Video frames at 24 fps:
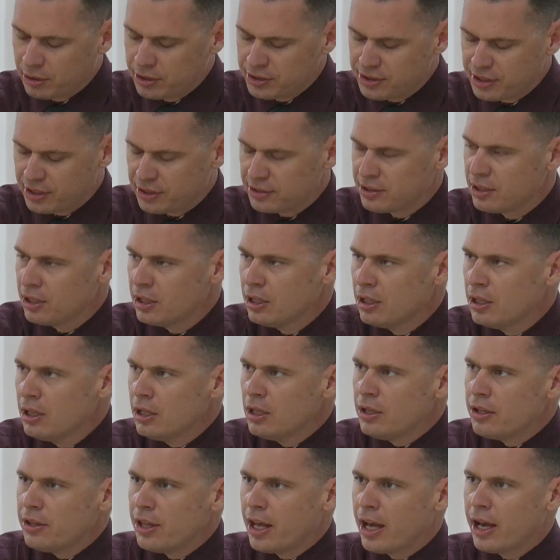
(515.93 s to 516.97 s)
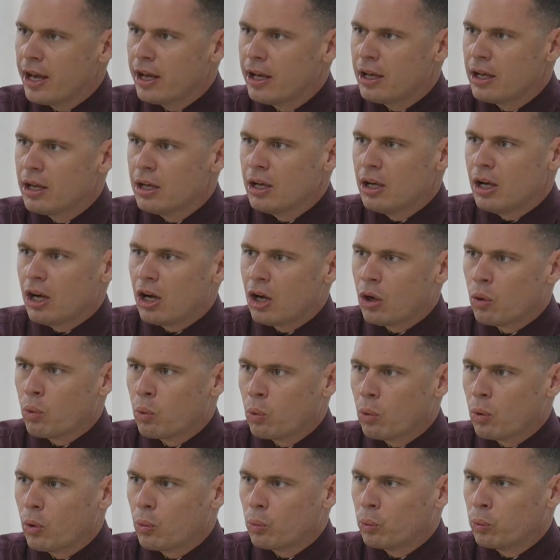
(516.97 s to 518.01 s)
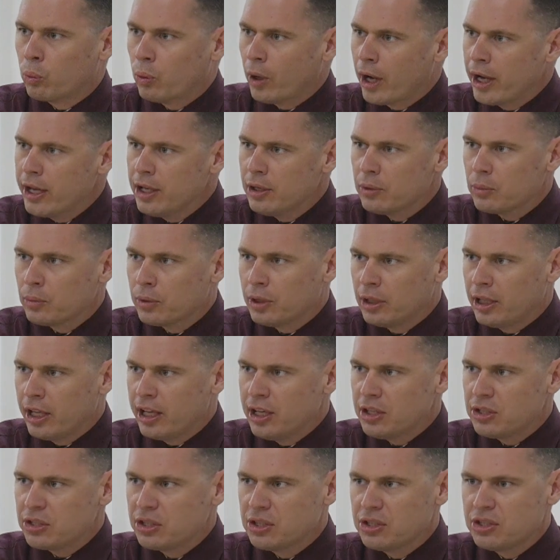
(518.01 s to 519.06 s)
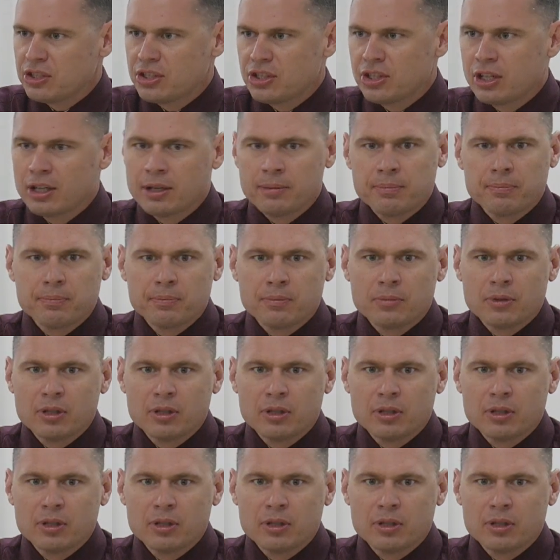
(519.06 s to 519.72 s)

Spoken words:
He says that a right relationship